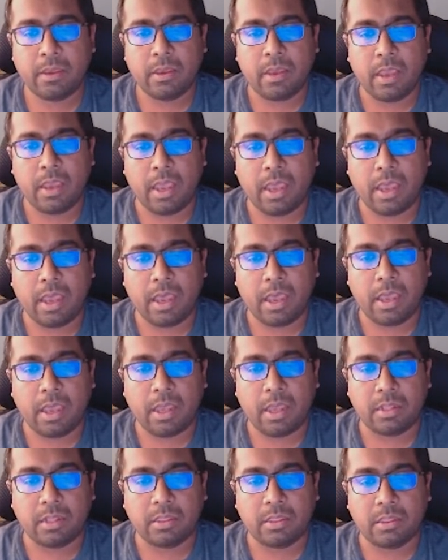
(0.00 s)

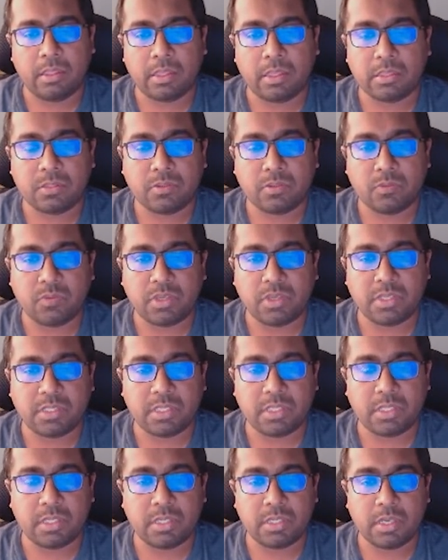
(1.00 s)
and thus we
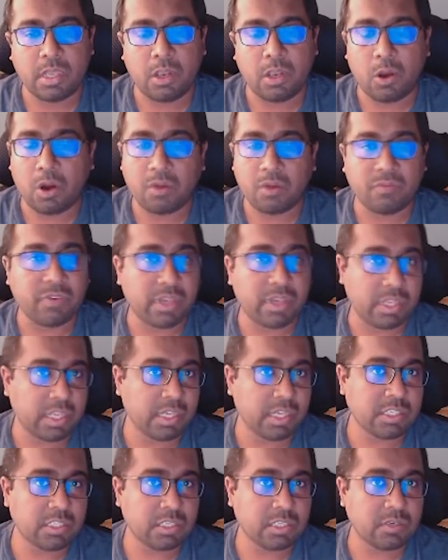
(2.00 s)
see a lot of
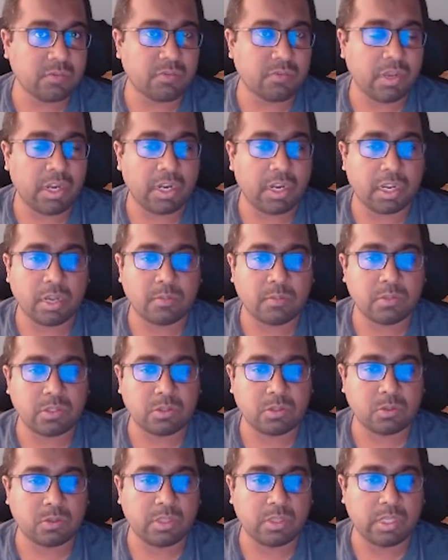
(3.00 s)
variation when it comes
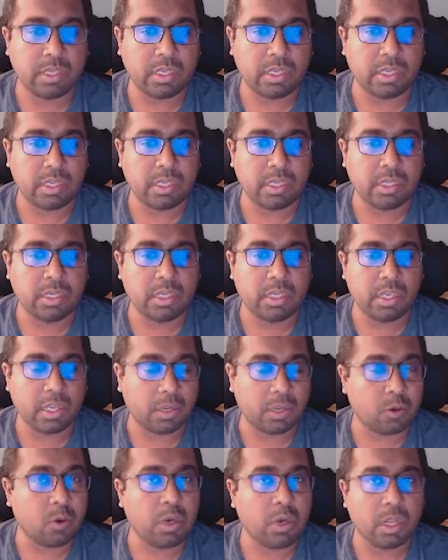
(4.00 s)
to the
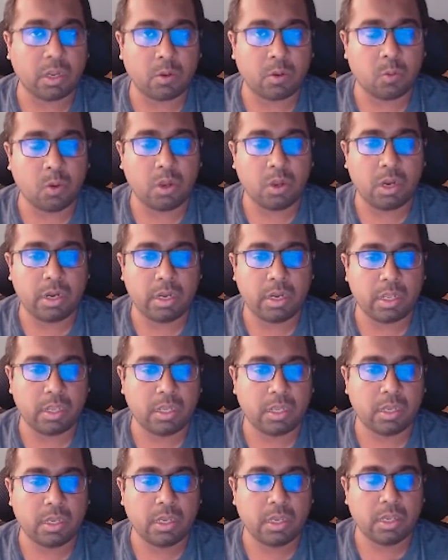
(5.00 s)
encoding
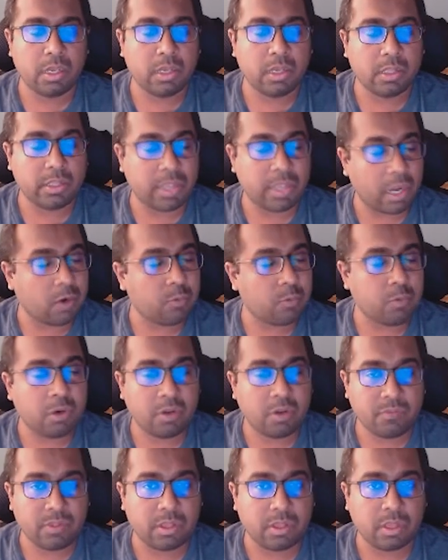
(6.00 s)
quality, the output
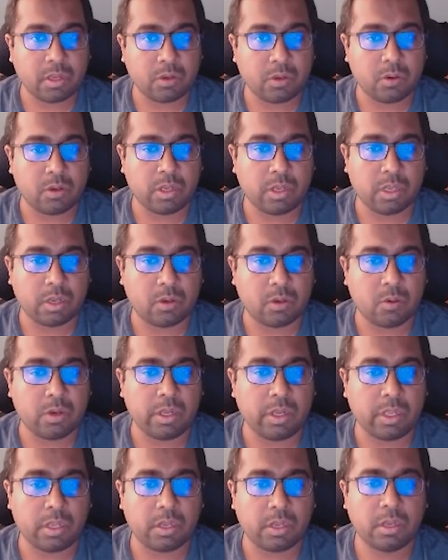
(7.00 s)
of the
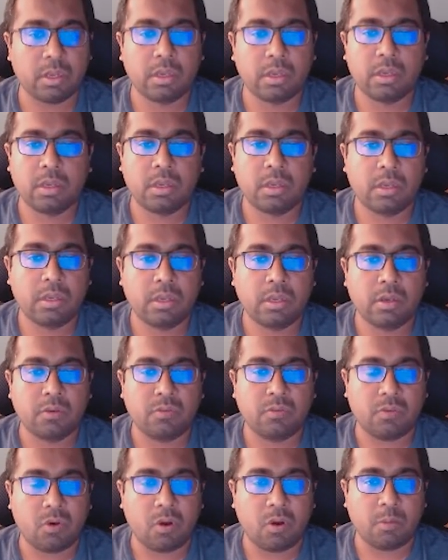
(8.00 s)
encoding
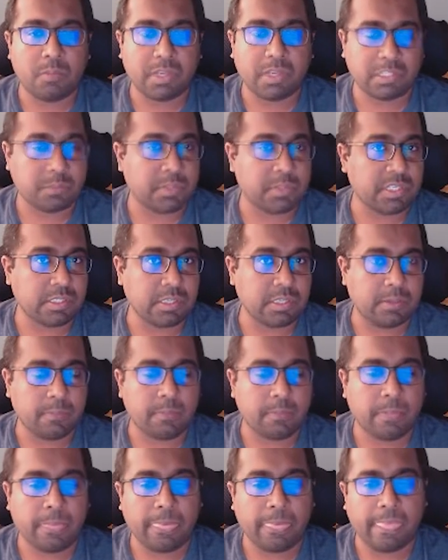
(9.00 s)
from SBC,
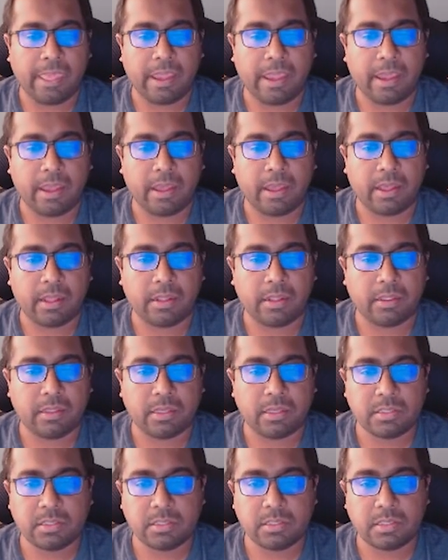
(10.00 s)
and
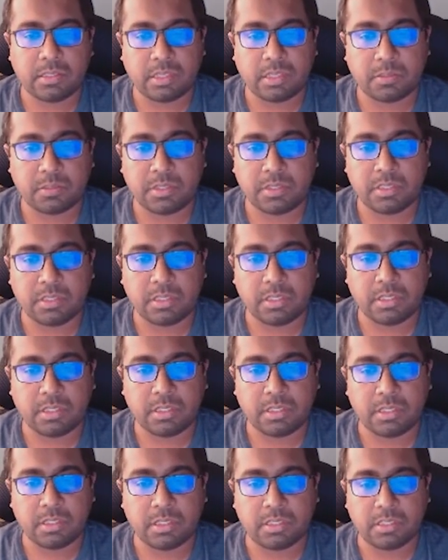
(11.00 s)
thus SBC
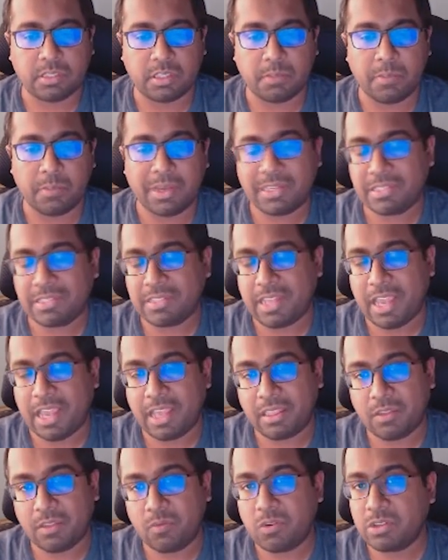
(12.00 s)
is the best
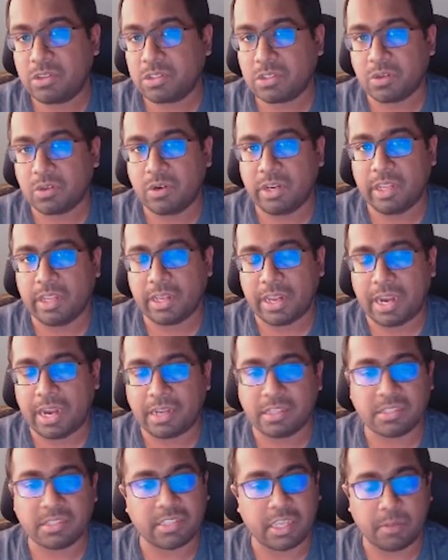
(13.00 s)
and the worst codec at
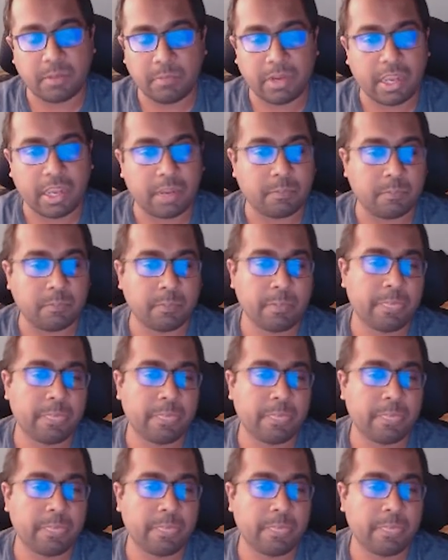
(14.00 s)
the same time.